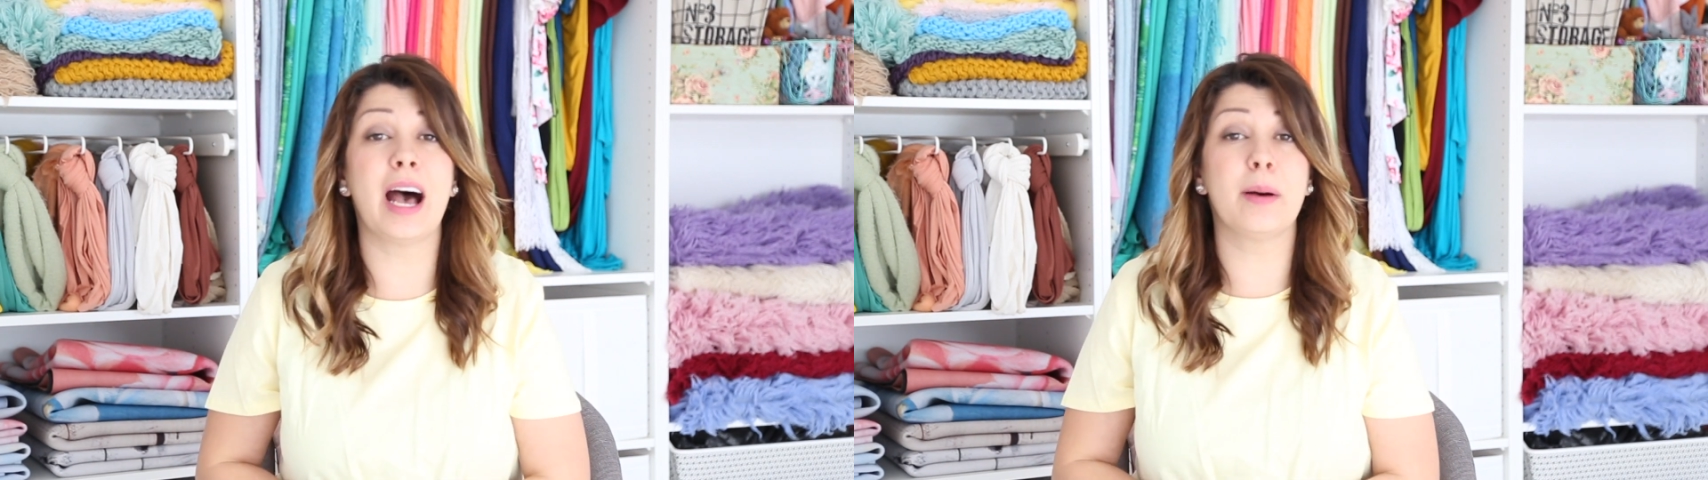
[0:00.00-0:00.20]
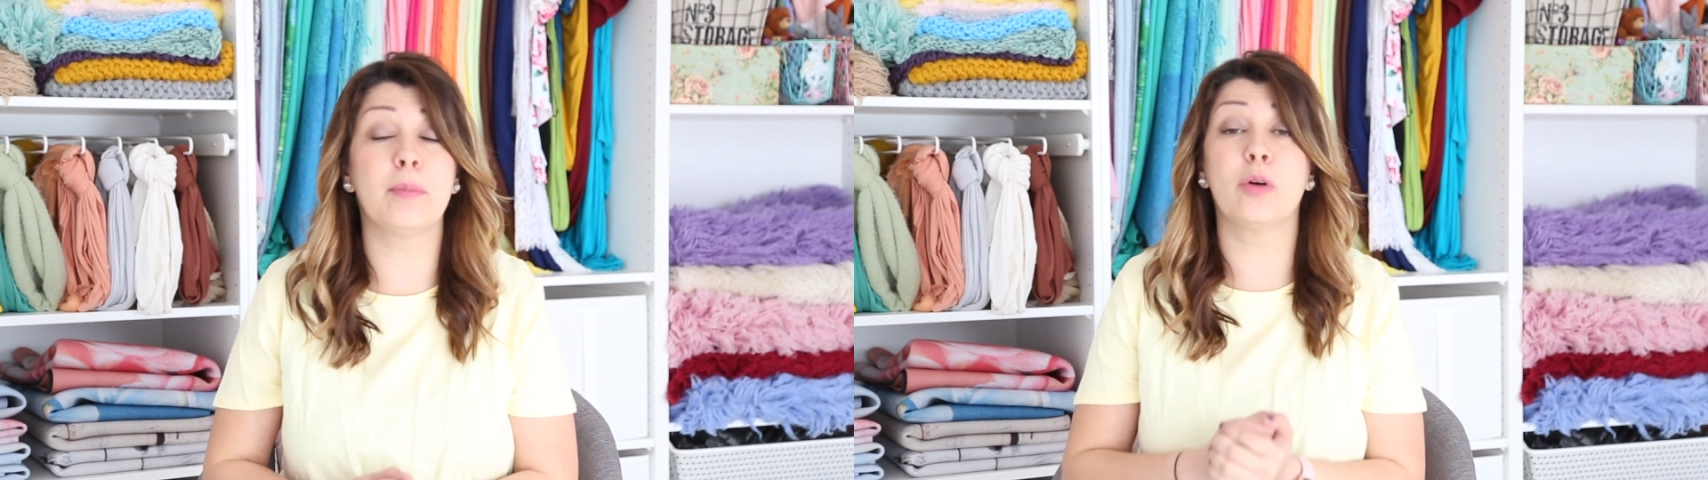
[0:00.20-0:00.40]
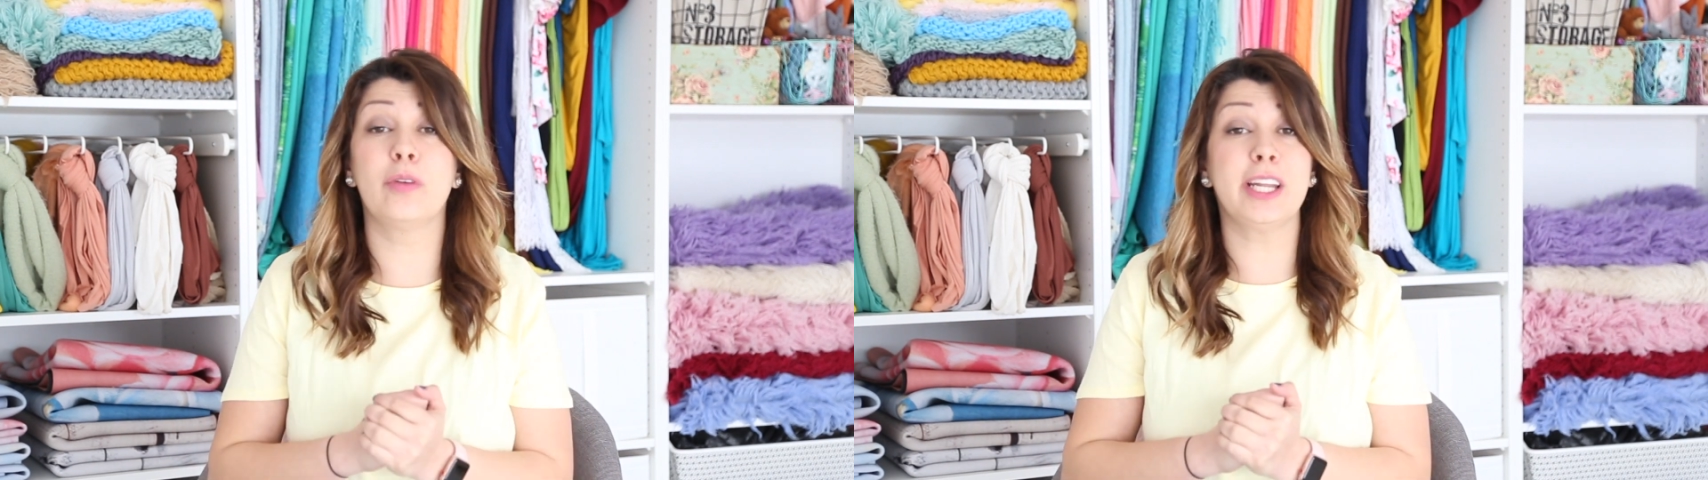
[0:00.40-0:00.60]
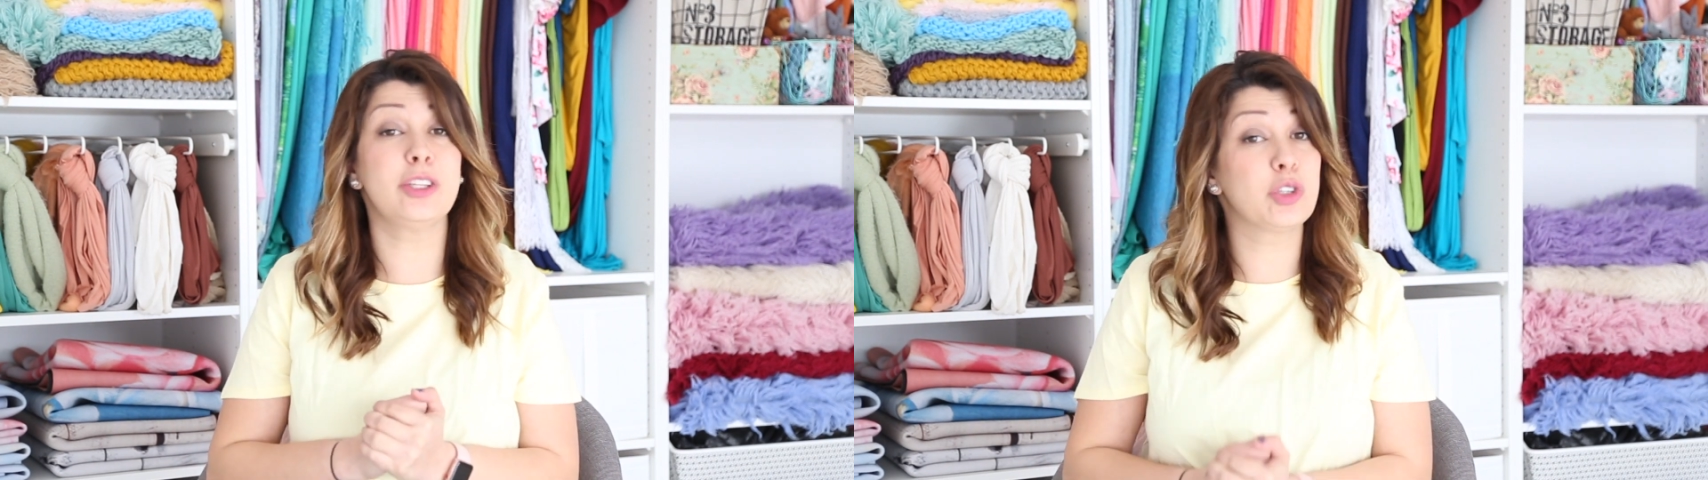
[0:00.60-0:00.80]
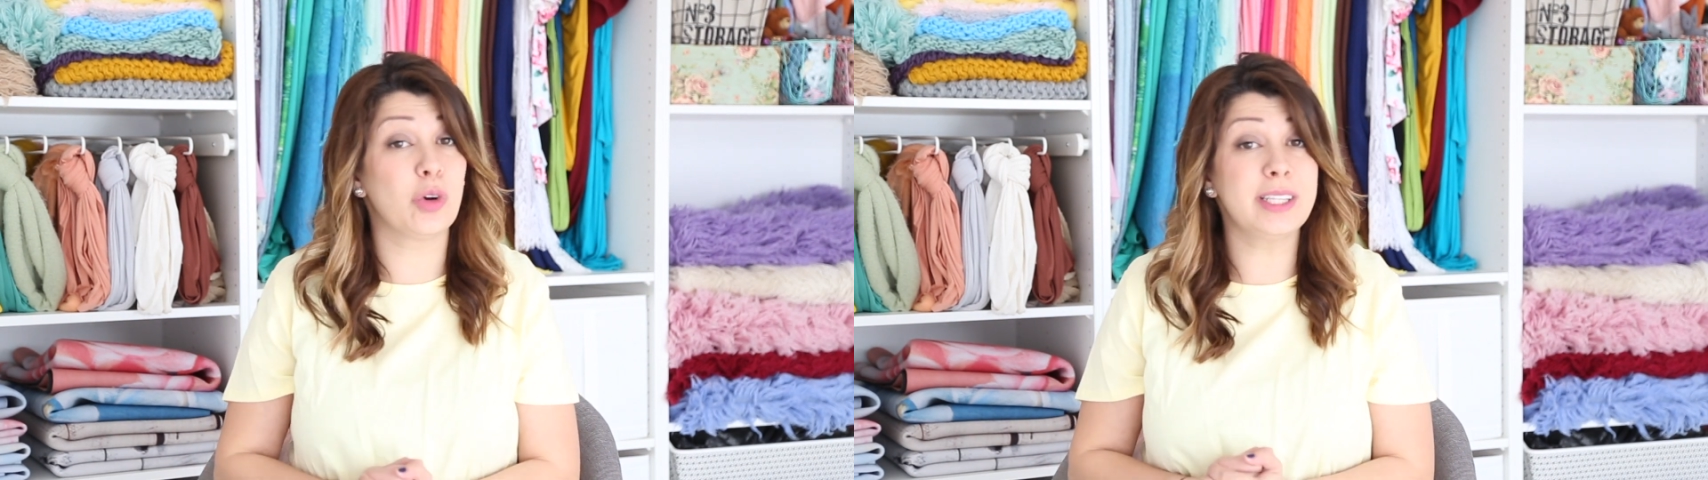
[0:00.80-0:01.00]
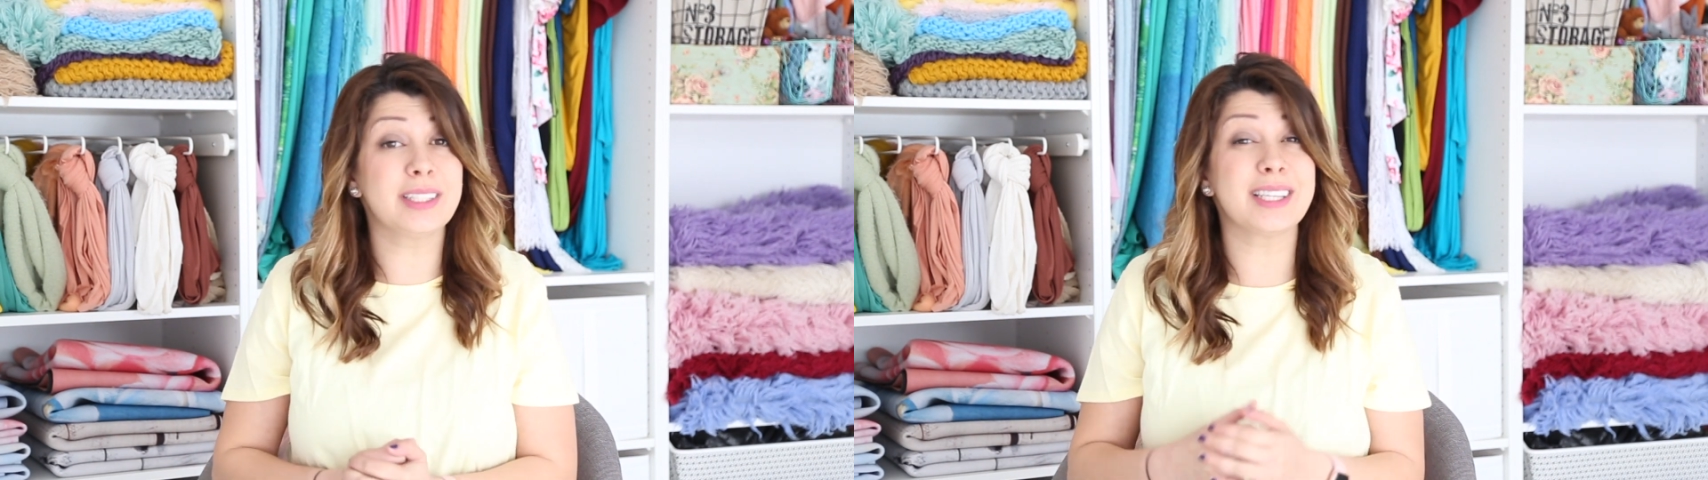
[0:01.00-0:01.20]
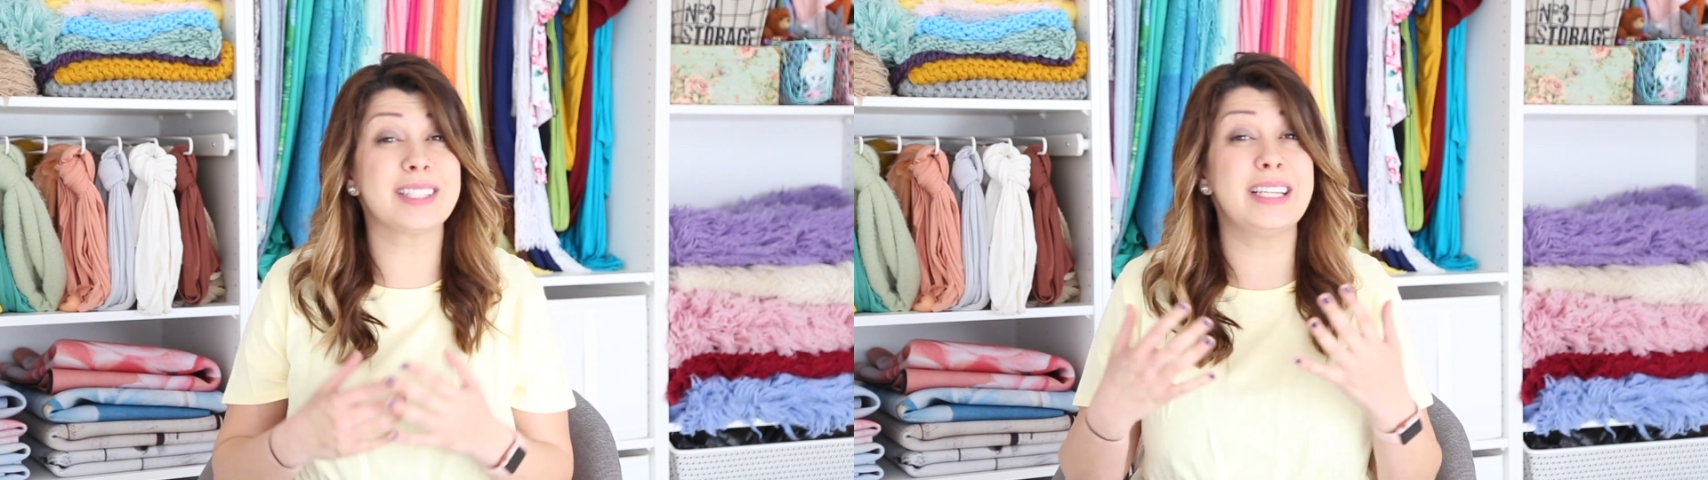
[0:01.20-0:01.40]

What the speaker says: already joined us